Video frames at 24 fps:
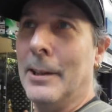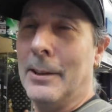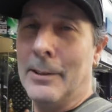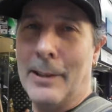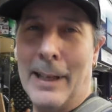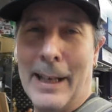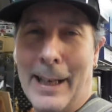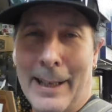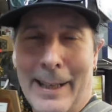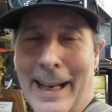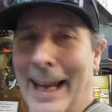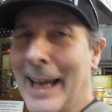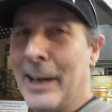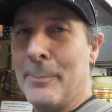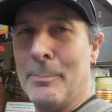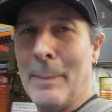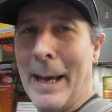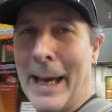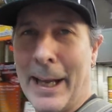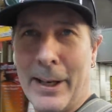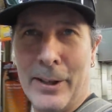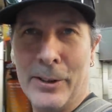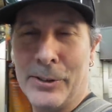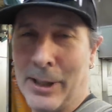right, and
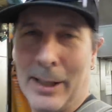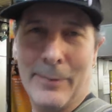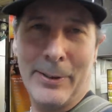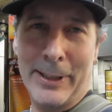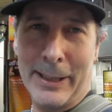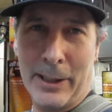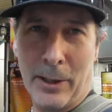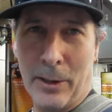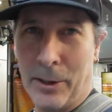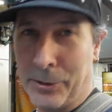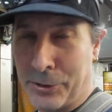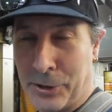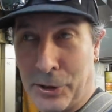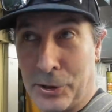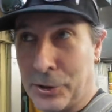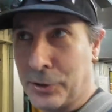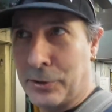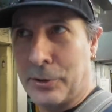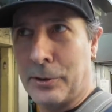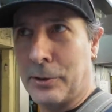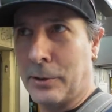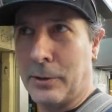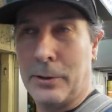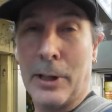manners and everything else
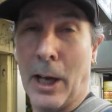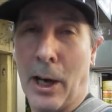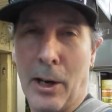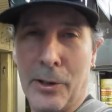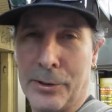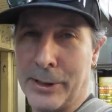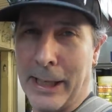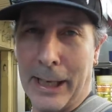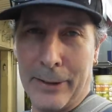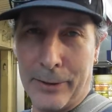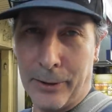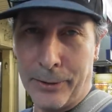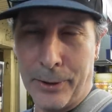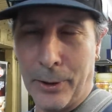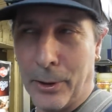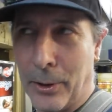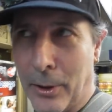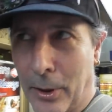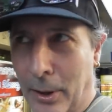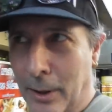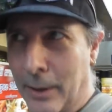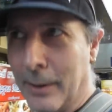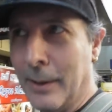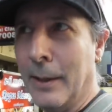just goes out the door.